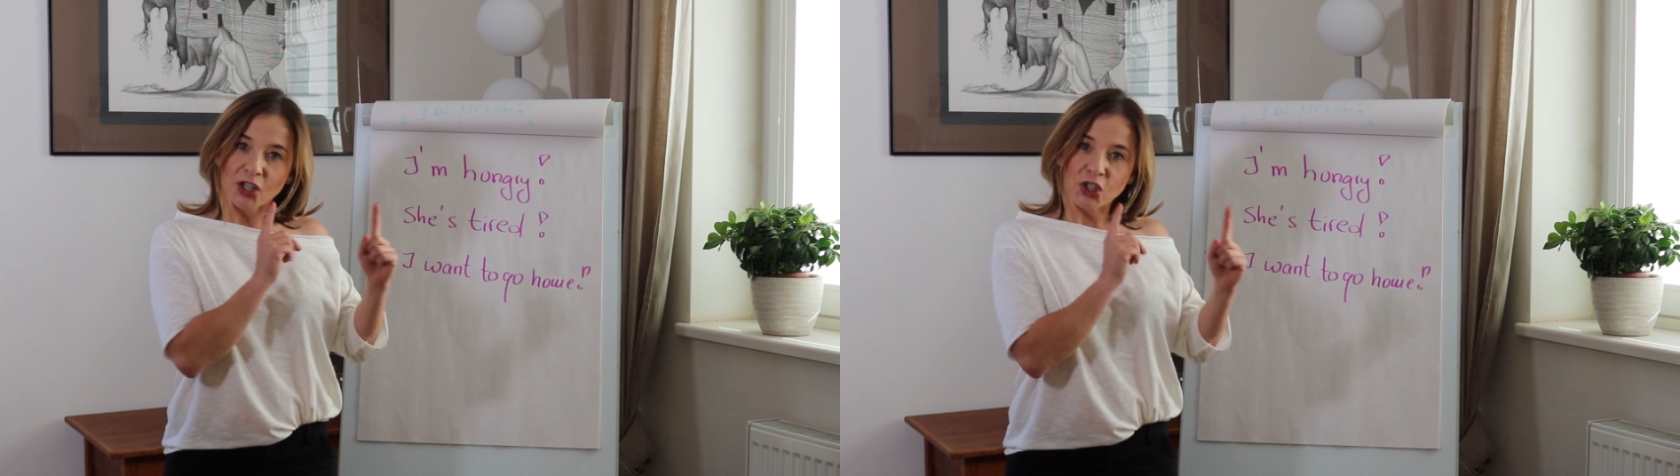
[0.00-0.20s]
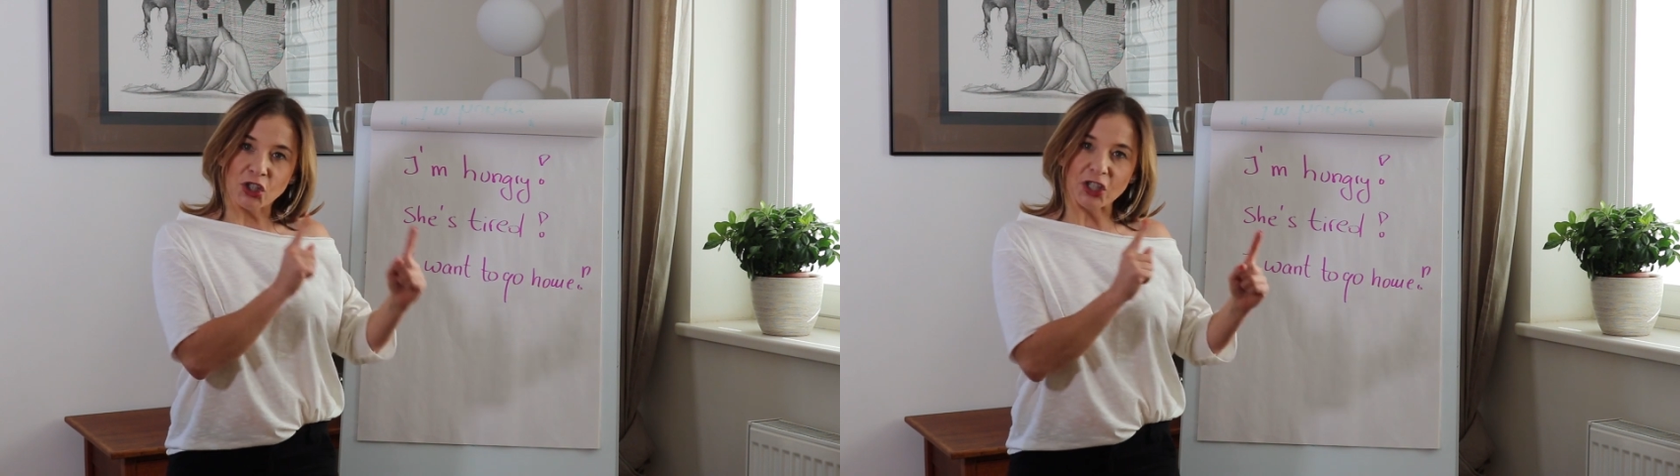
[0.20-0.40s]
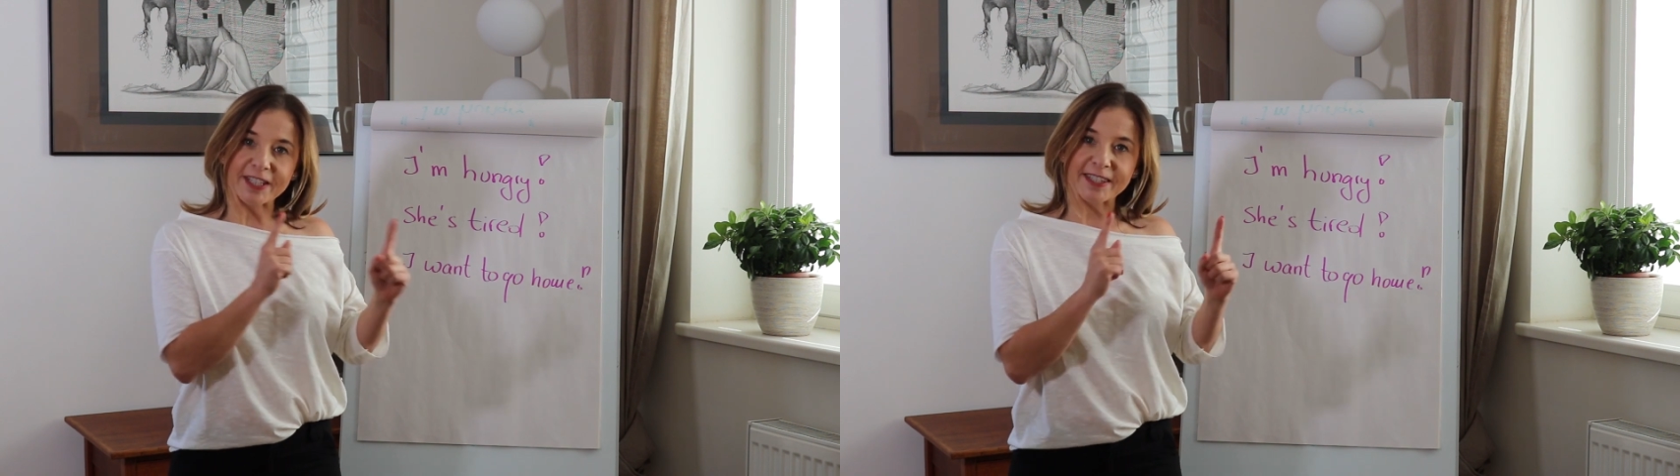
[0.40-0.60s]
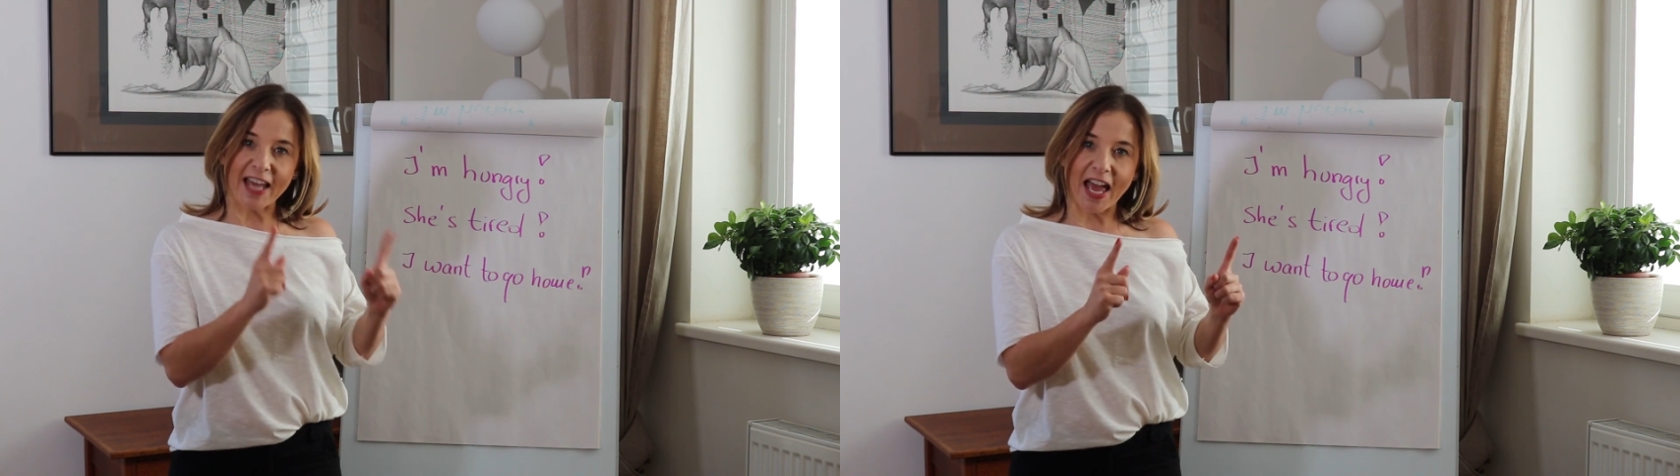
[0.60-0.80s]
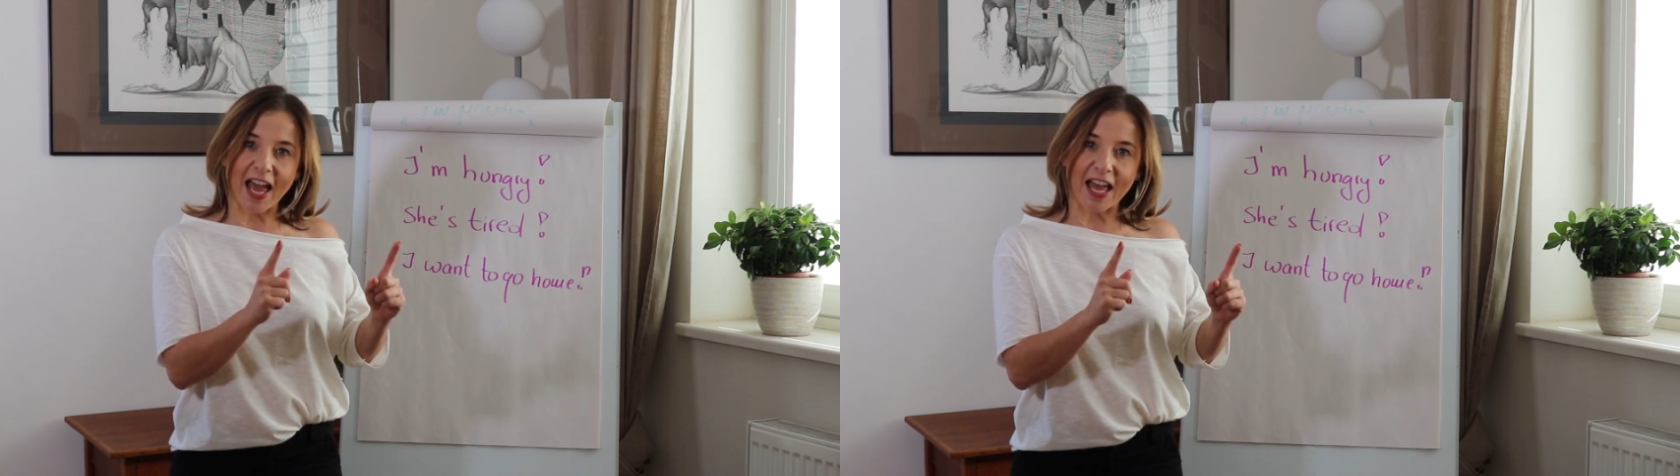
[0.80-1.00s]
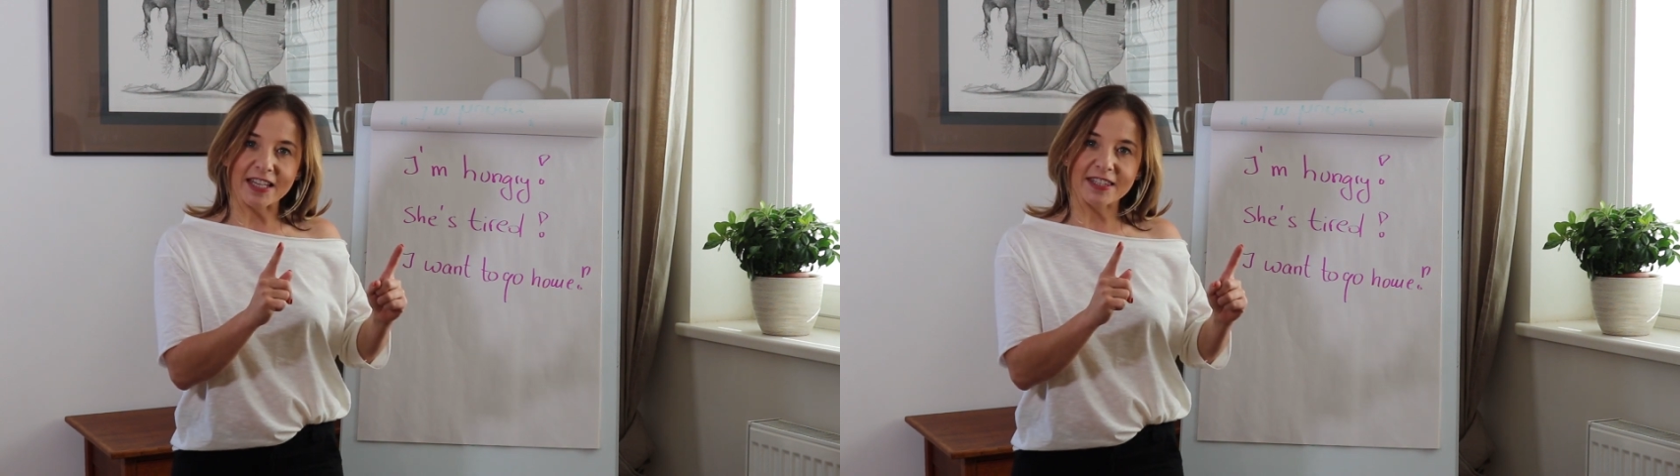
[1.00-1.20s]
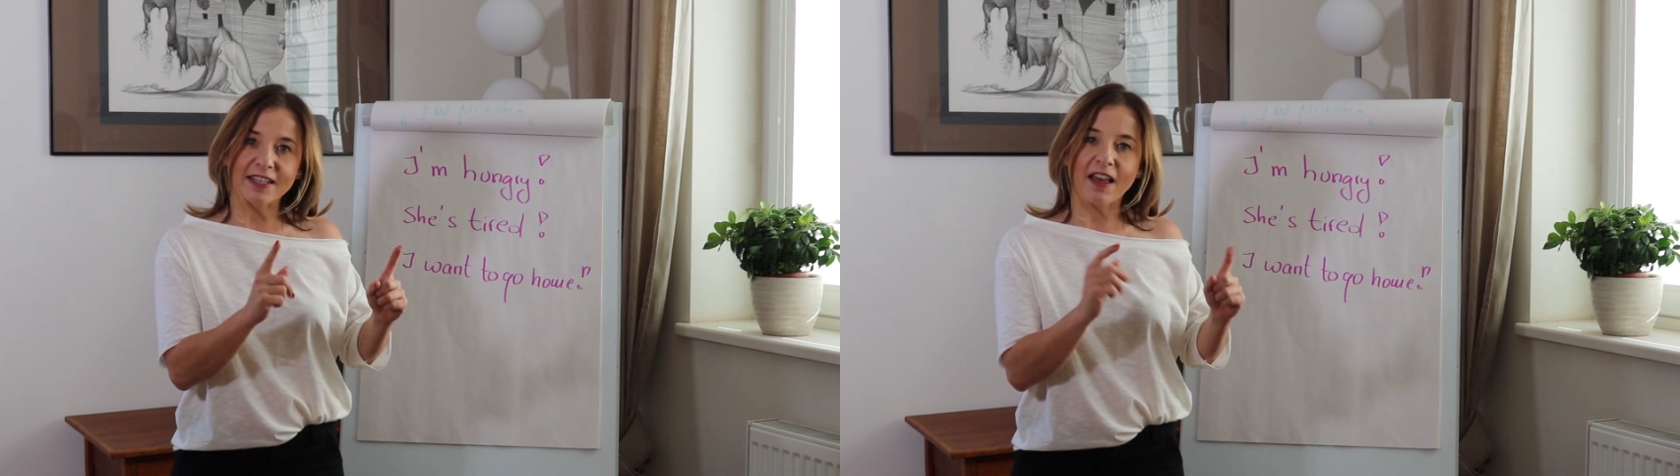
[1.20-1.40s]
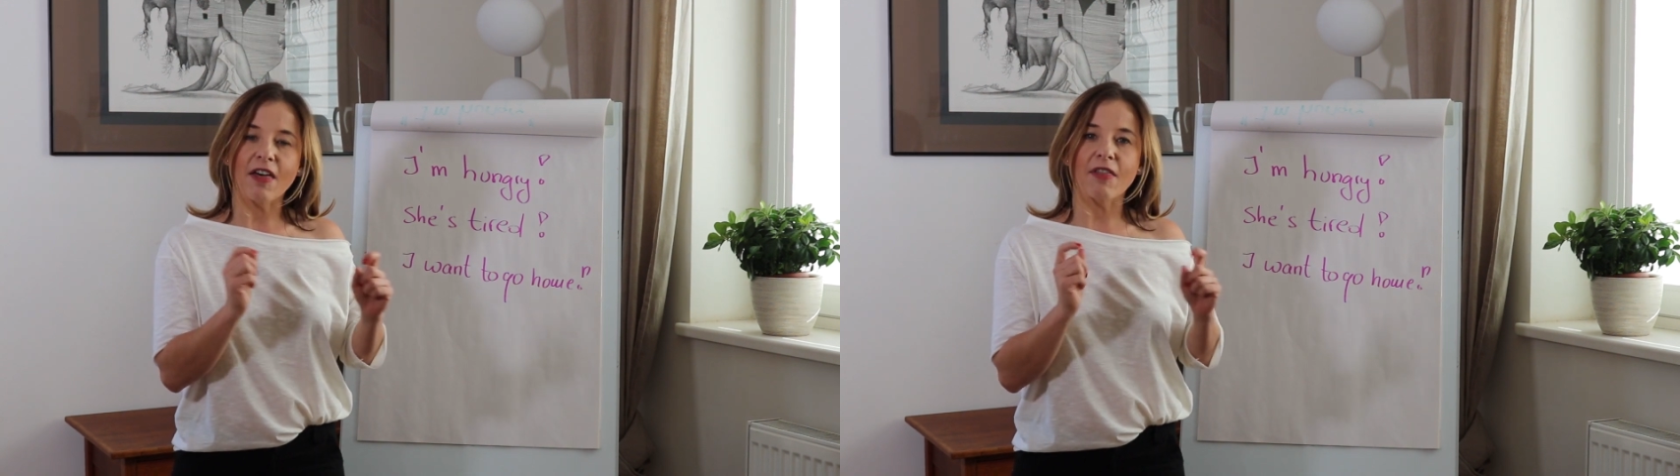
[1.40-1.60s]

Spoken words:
She says